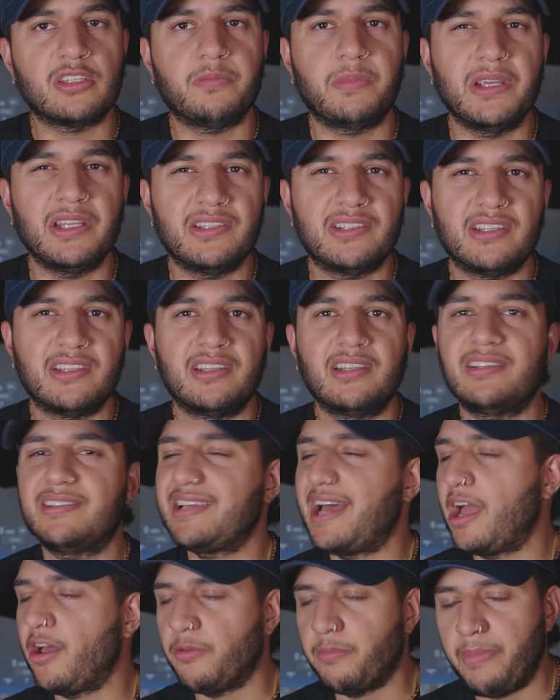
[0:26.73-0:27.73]
speeds
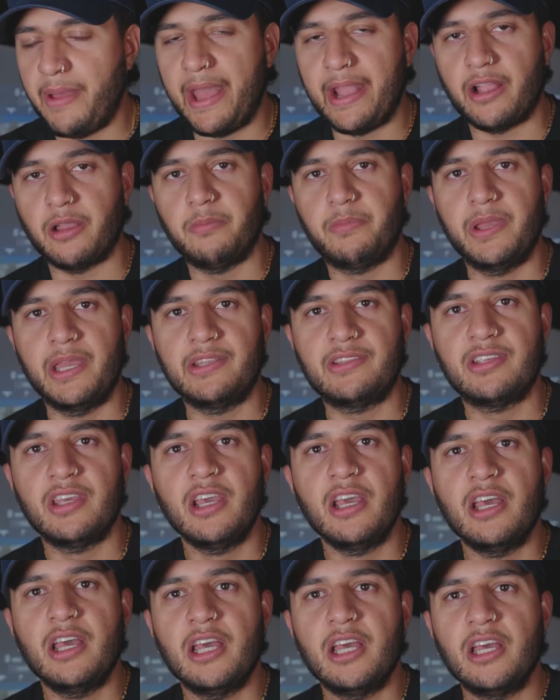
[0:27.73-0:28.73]
dialed back a bit.
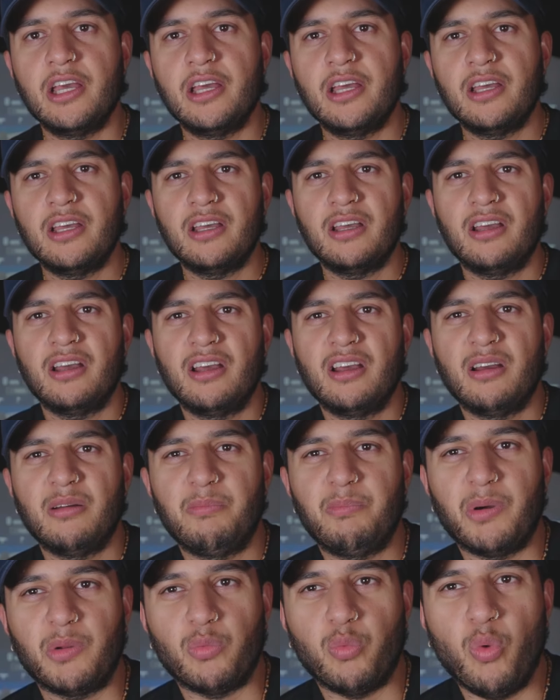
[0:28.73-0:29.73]

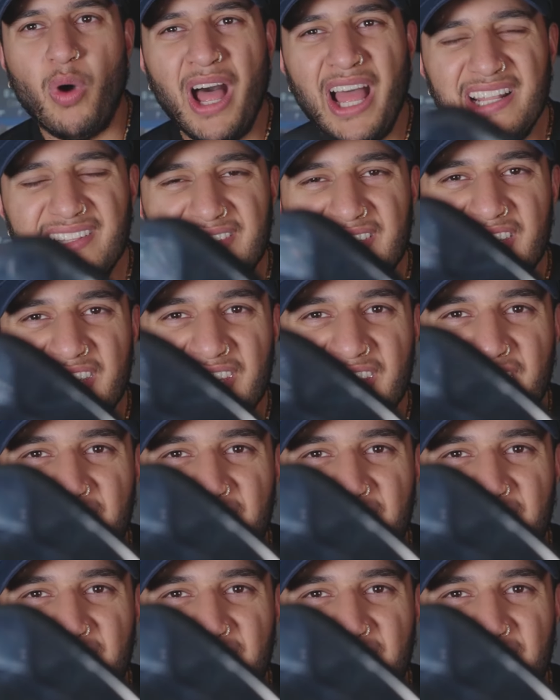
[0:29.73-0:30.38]
But what?